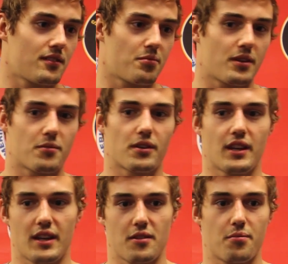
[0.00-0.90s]
You play more
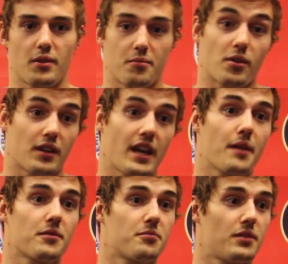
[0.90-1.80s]

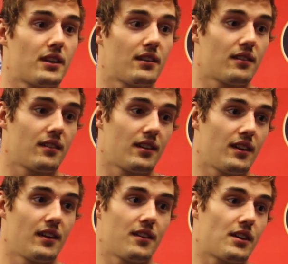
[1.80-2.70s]
games, but
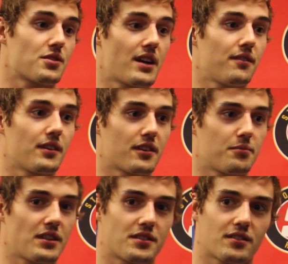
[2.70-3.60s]
you're not traveling as much.